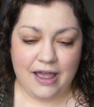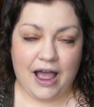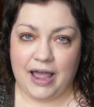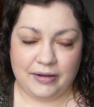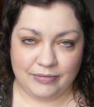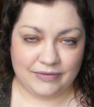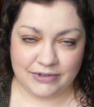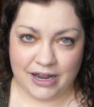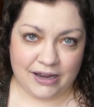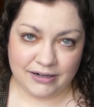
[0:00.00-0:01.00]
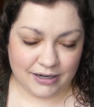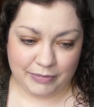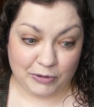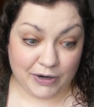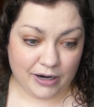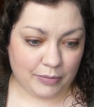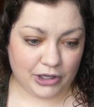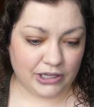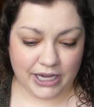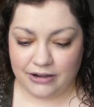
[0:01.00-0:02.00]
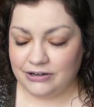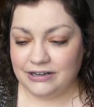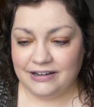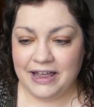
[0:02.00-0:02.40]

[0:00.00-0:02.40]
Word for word: I'm not going to be wearing a ball gown.